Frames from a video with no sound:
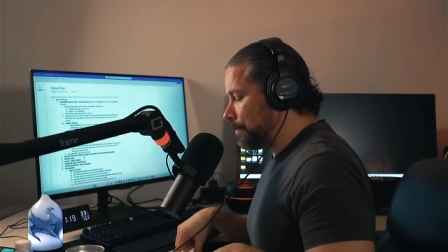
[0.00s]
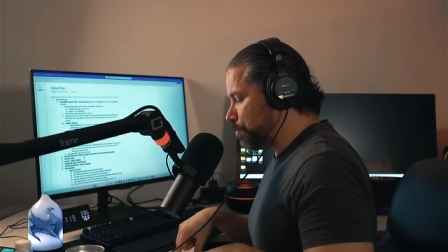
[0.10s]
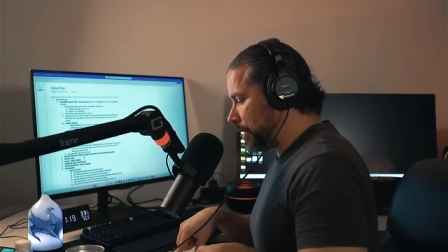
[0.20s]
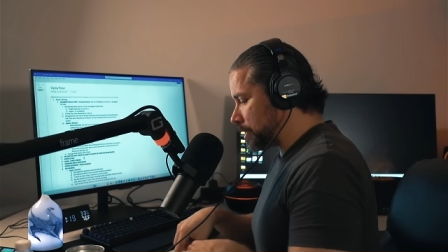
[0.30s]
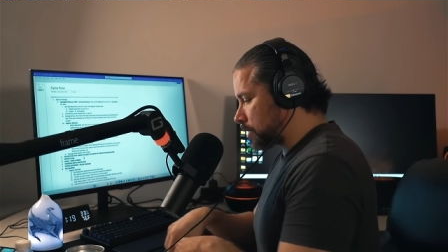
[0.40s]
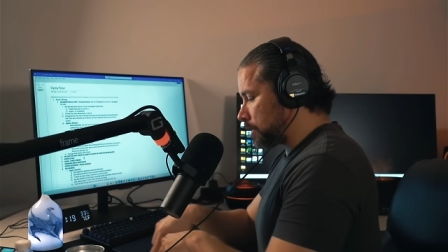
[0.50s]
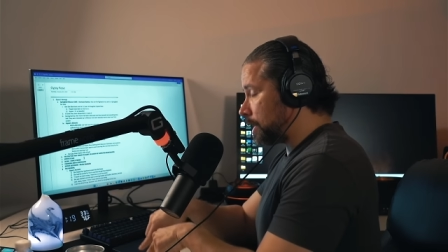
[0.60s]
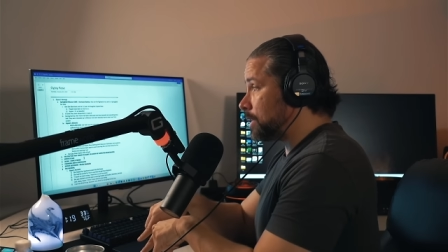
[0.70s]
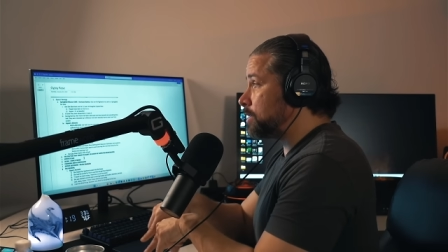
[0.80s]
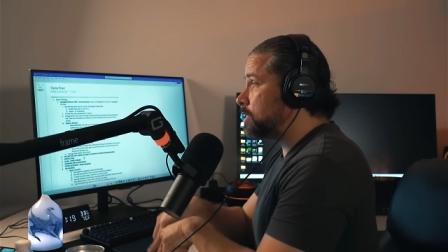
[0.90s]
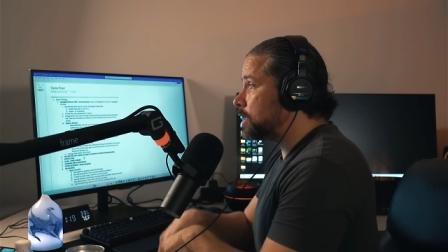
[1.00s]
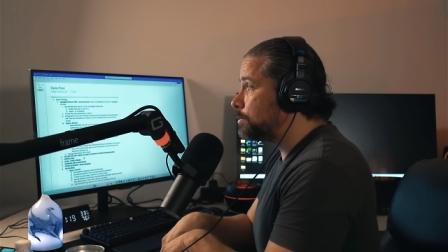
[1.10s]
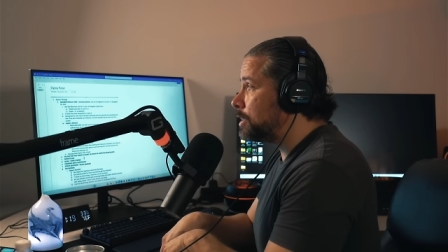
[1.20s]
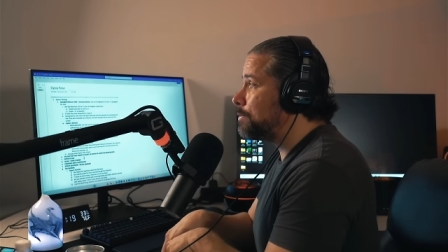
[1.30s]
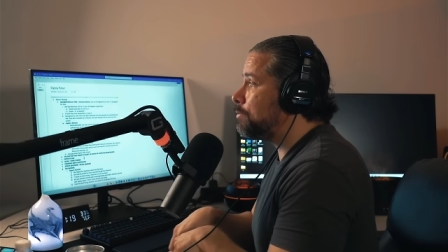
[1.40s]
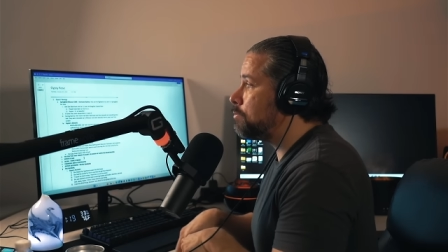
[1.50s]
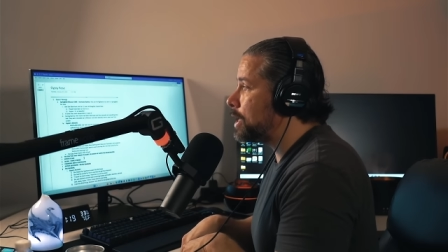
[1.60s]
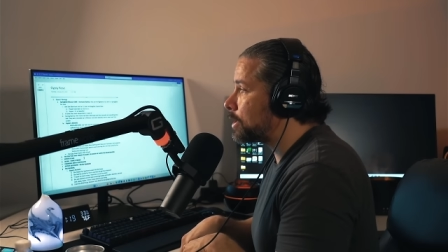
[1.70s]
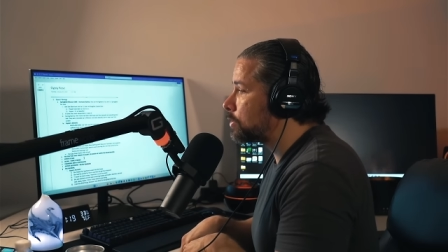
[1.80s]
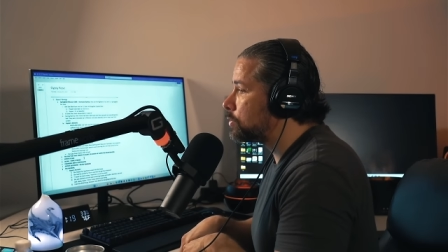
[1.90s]
based on a legitimate
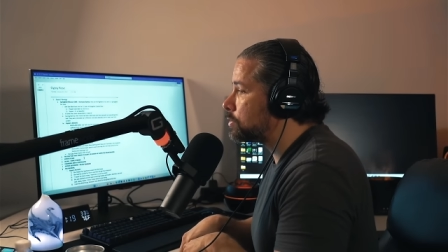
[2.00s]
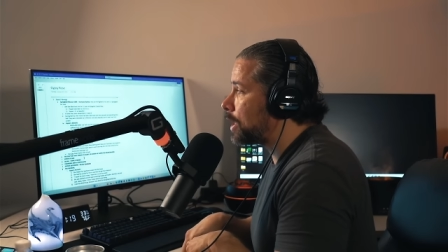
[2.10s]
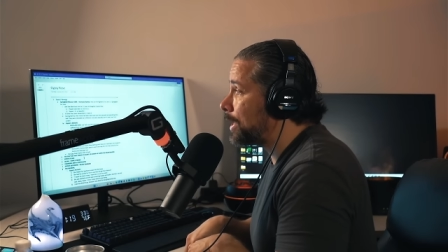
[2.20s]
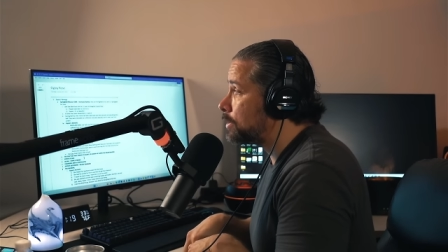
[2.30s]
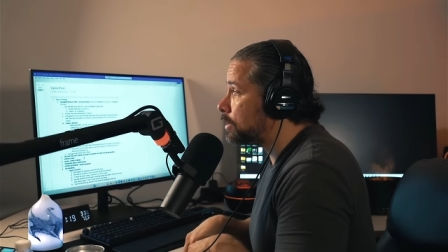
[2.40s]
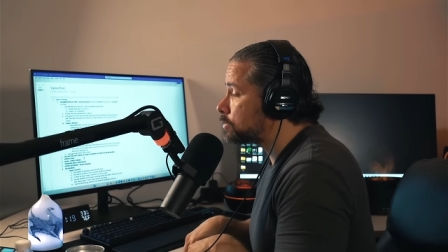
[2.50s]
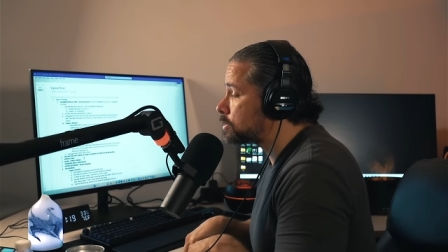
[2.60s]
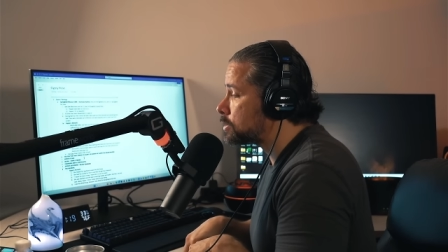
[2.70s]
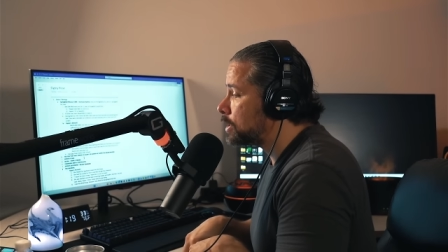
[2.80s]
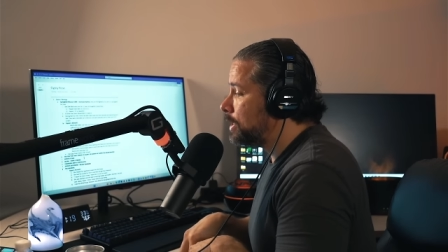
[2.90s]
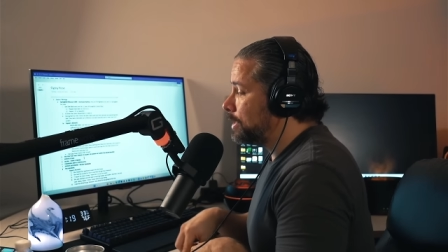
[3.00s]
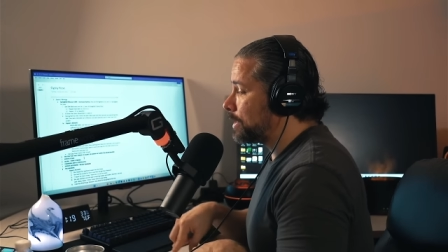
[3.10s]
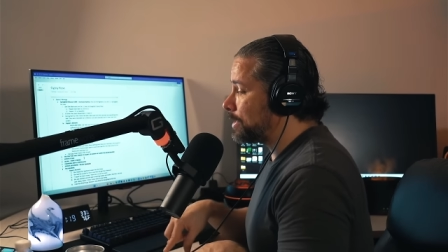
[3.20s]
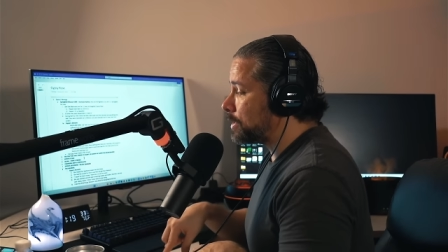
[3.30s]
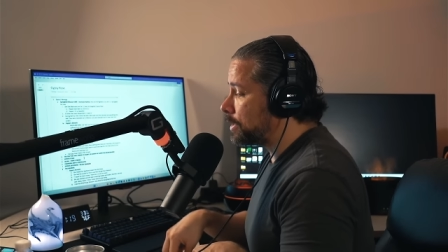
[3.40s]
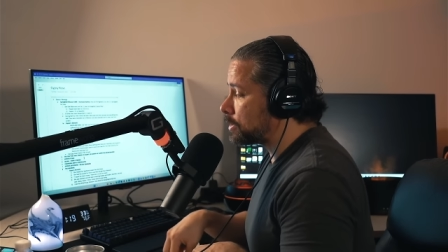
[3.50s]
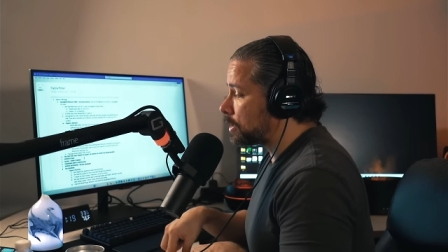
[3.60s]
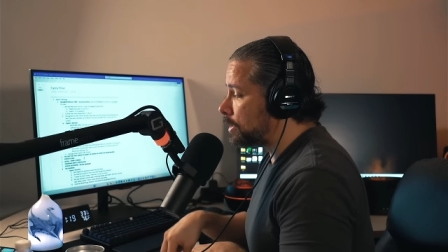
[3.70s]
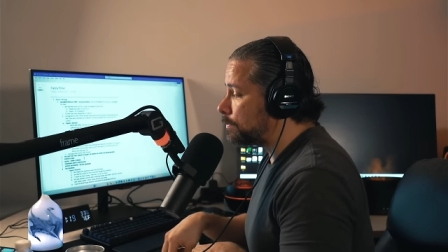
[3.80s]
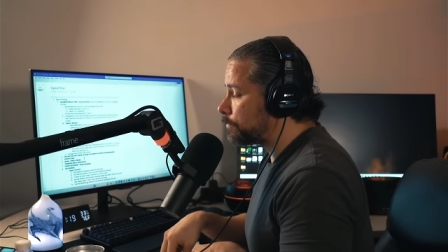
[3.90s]
medical diagnosis that didn't
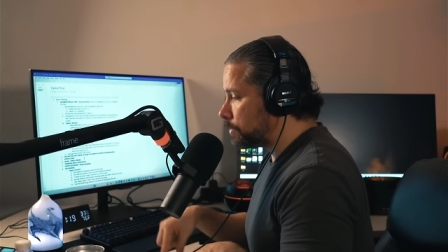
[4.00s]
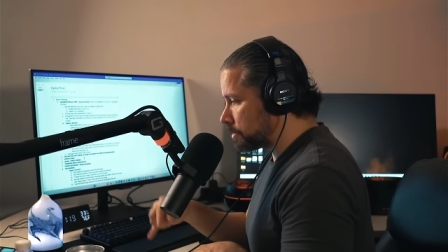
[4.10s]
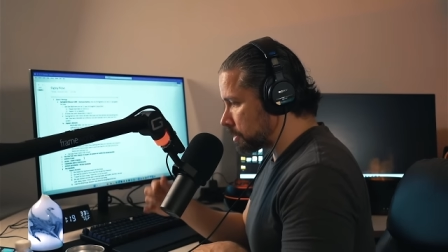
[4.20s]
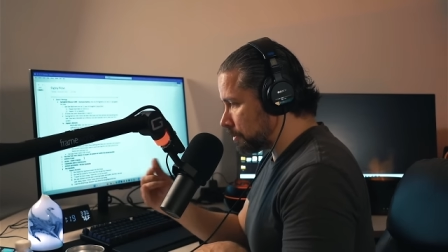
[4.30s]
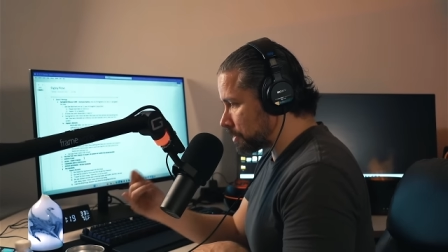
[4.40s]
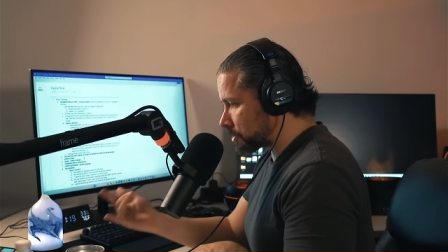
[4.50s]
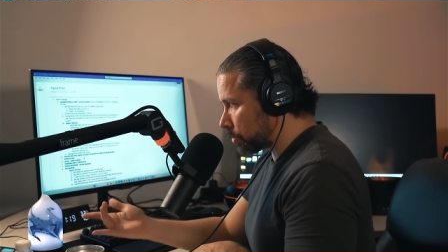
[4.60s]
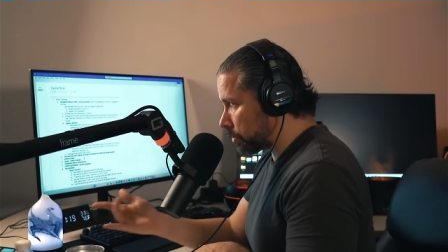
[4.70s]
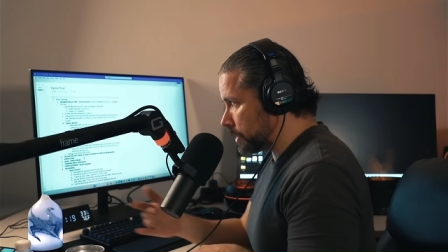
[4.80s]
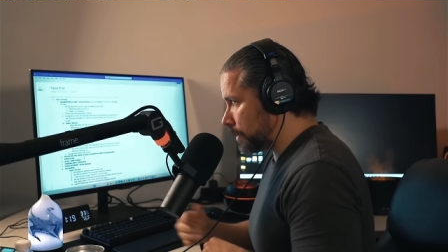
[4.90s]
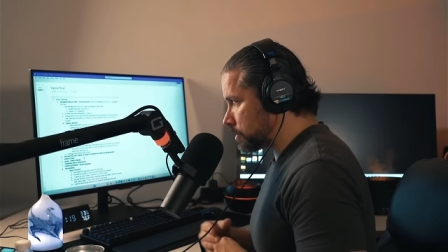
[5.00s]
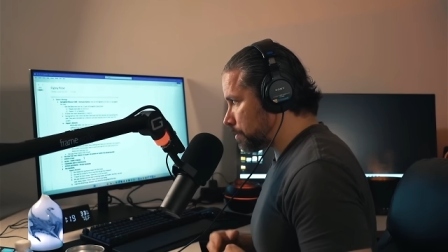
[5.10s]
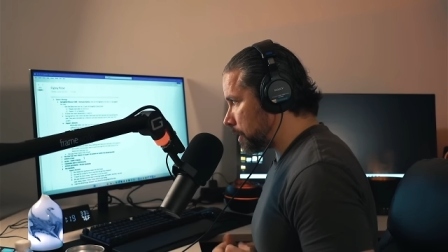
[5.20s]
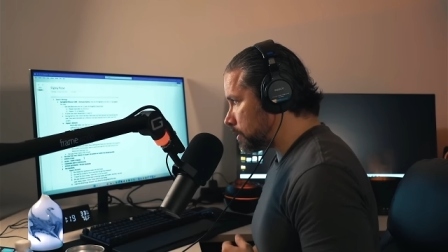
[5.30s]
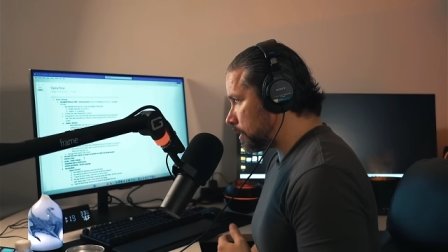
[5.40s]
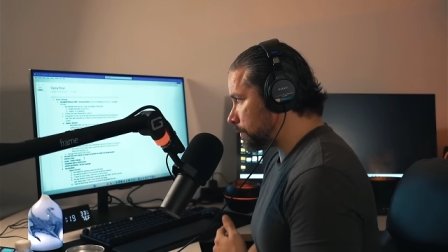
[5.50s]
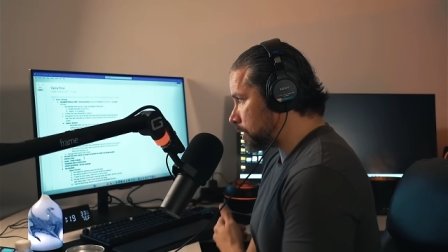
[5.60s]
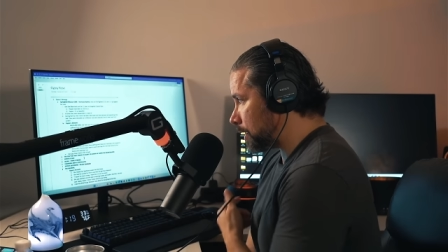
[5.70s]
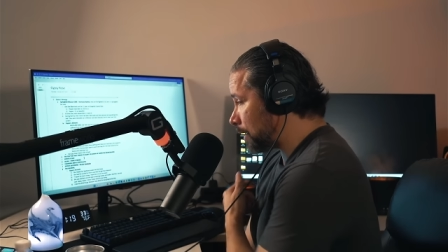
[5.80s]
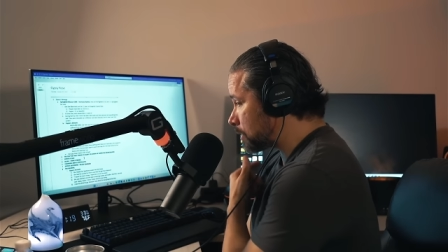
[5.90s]
come from some story that was pawned off on the
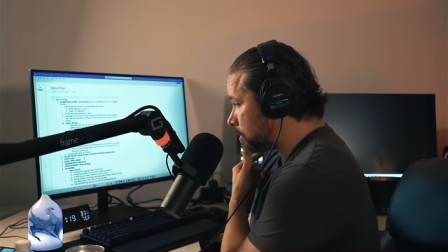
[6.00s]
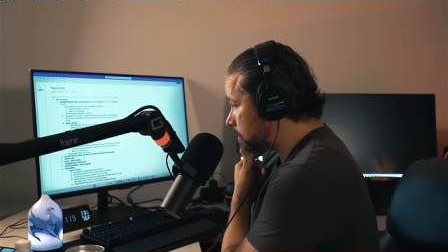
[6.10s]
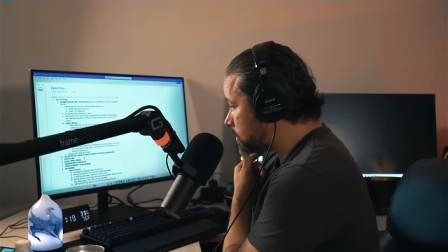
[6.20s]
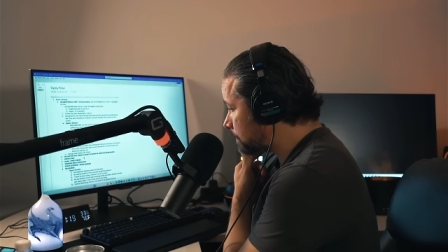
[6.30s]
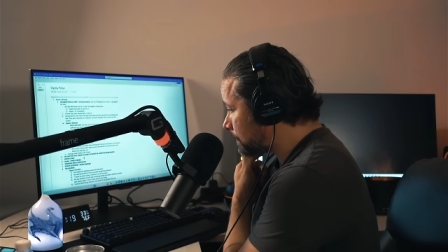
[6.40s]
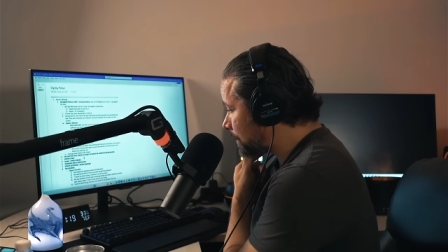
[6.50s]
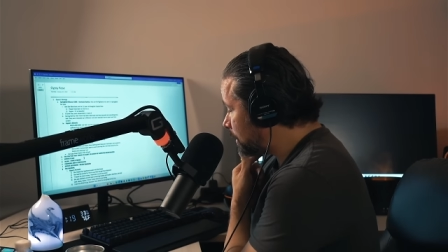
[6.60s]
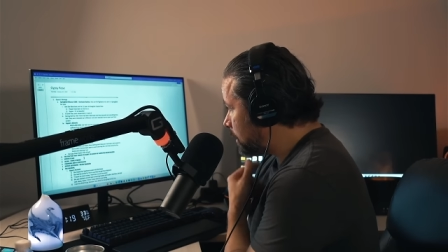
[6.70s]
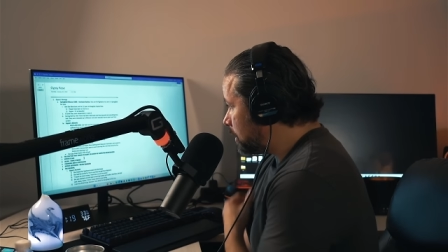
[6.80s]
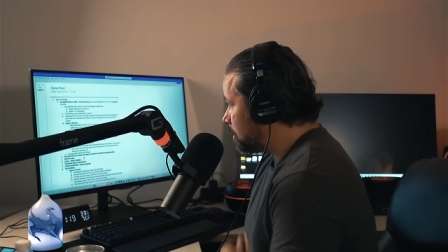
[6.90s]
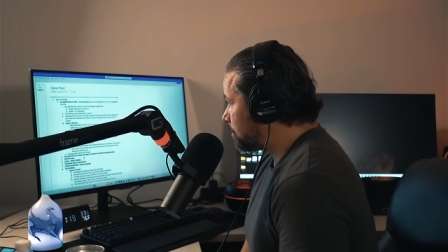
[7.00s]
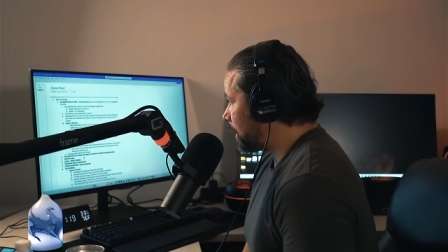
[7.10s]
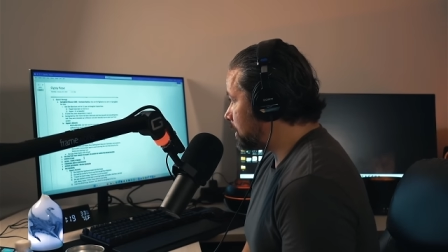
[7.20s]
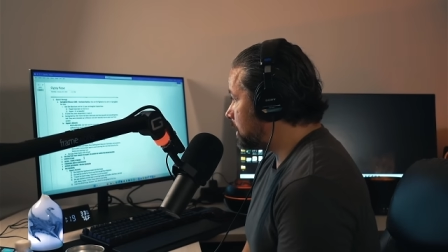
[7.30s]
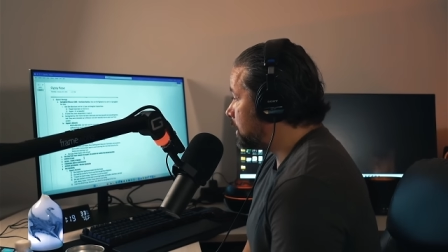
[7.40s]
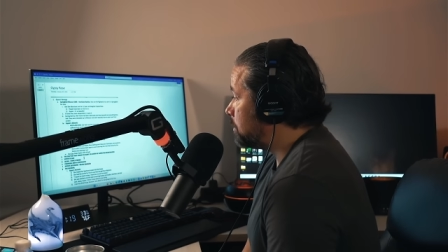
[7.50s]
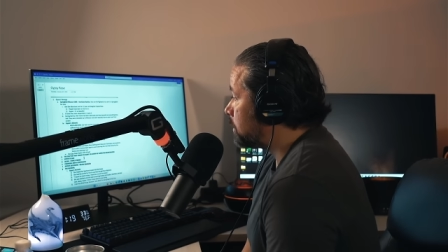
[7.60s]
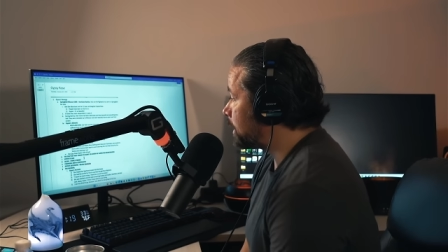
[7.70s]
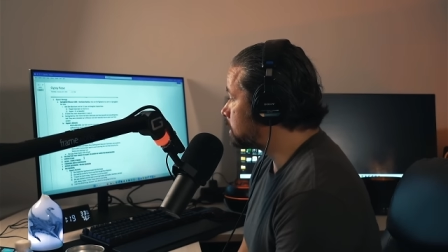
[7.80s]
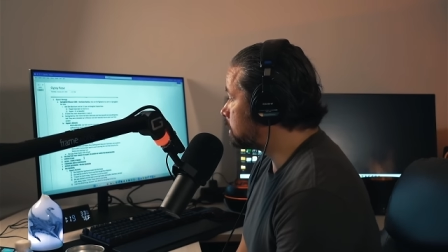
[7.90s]
doctors by Dee Dee Blanchard